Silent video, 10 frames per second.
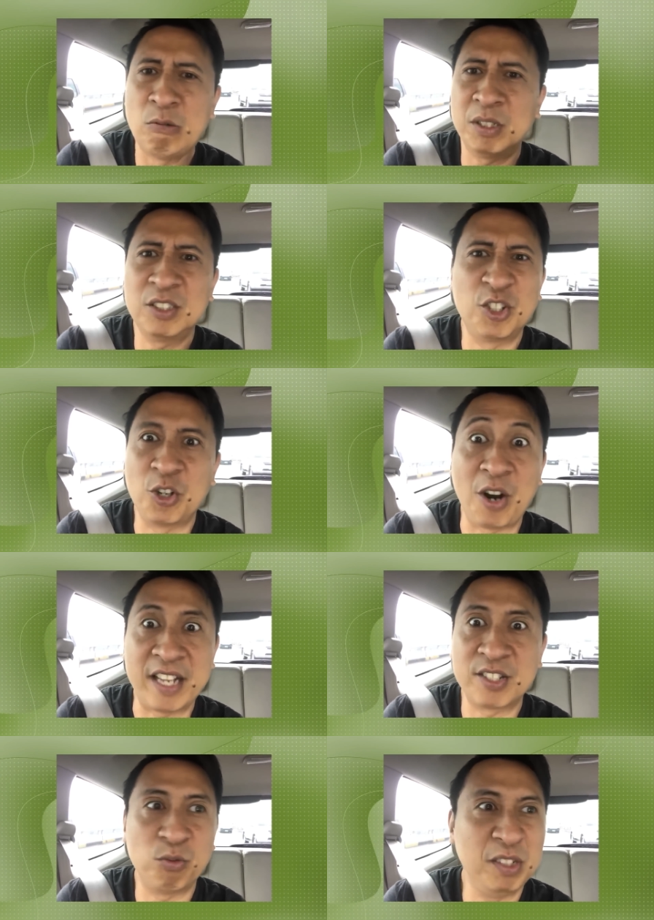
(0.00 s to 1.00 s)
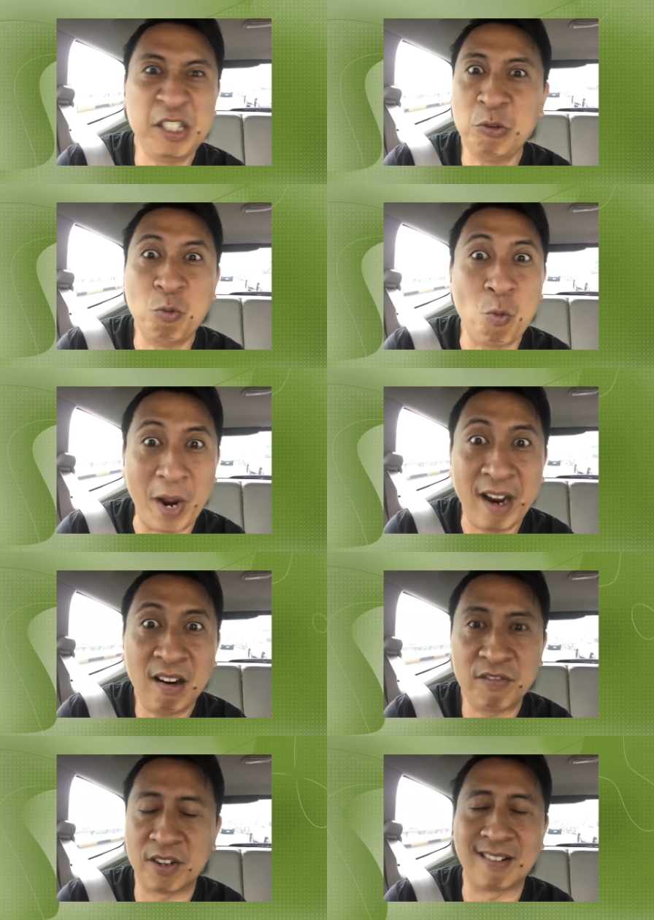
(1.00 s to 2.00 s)
what dress will you
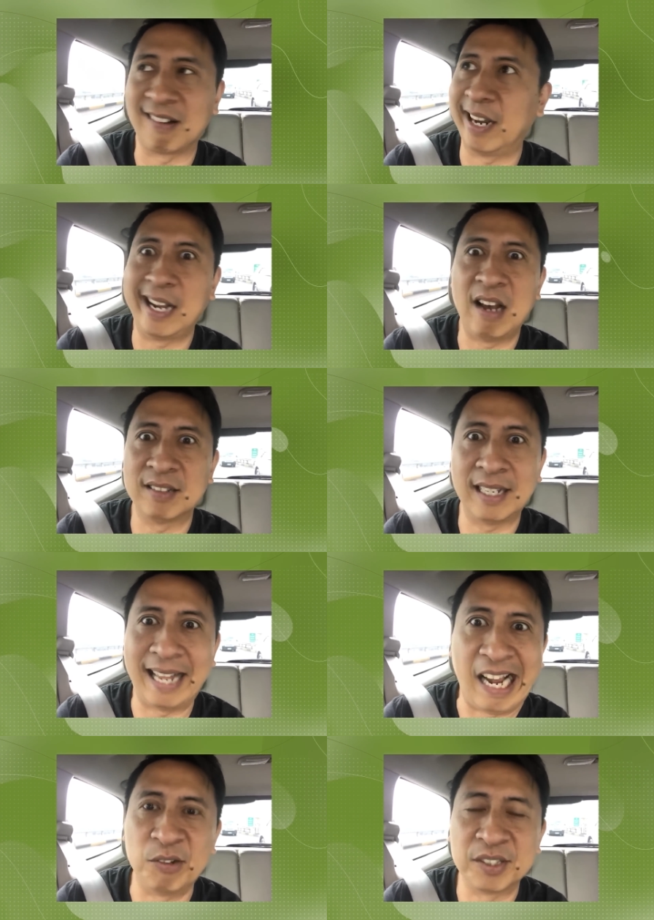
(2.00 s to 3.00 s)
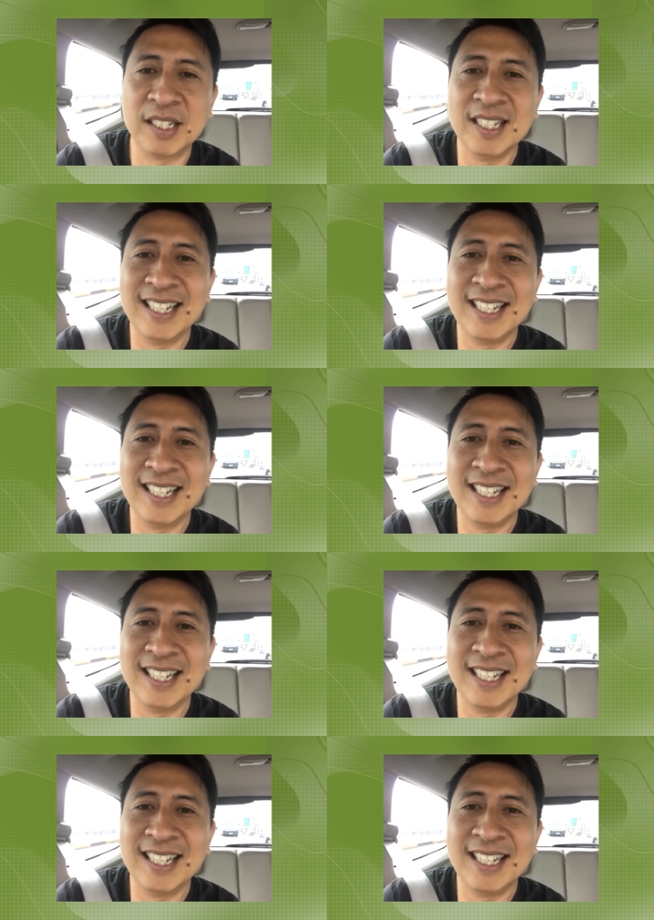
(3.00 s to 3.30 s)
wear for crying out loud?